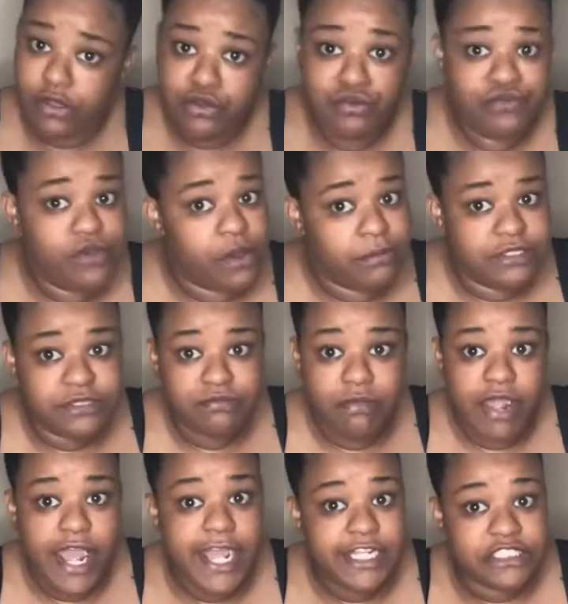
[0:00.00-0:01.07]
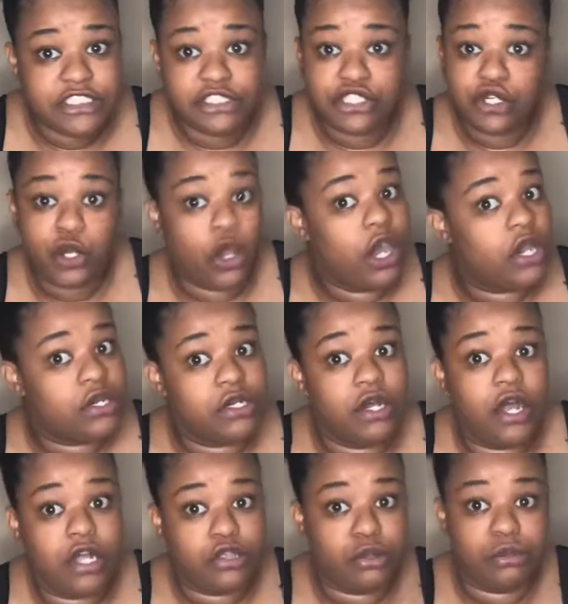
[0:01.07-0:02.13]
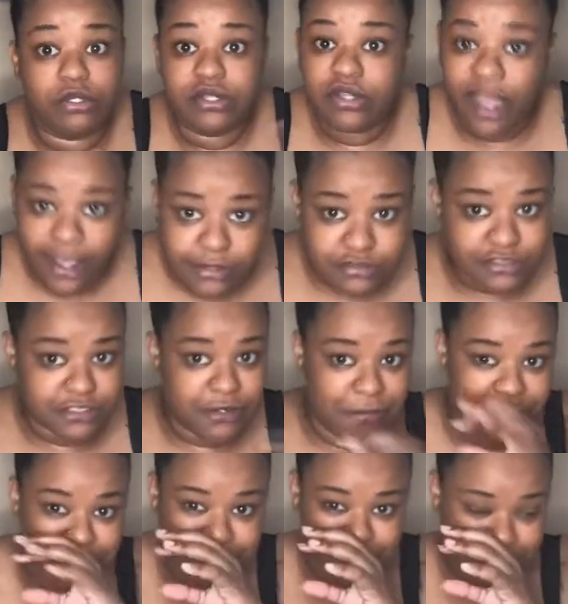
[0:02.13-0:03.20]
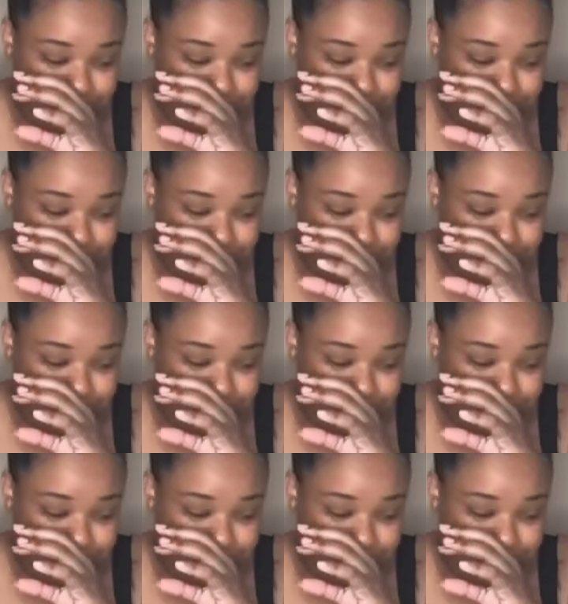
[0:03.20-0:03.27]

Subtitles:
you feel me? Hitting the Glock 3000